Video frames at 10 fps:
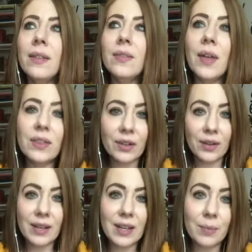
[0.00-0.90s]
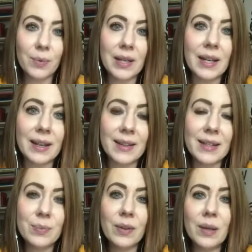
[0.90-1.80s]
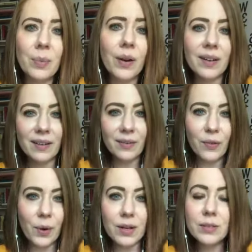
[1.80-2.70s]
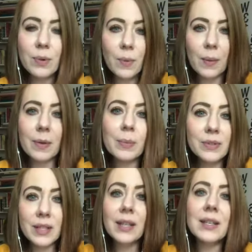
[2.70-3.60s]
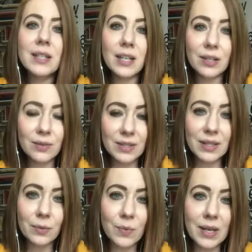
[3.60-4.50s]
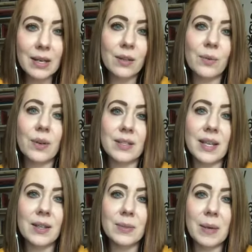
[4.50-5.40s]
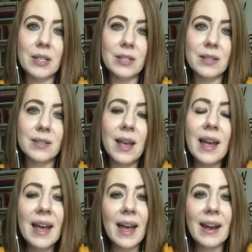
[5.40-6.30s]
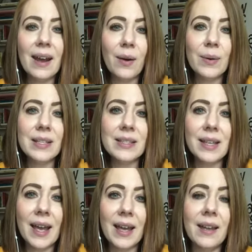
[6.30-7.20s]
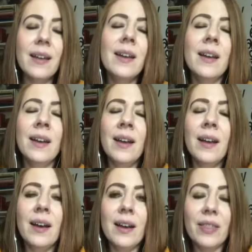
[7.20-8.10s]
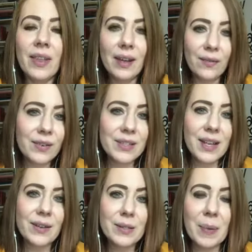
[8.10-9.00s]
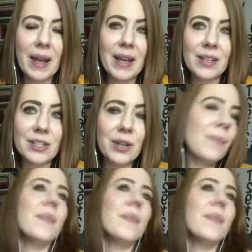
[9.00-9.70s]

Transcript: then they're going to keep reading. And that's really important, of course. We want people to continuously read through our sales pages. And I always say, think of your sales page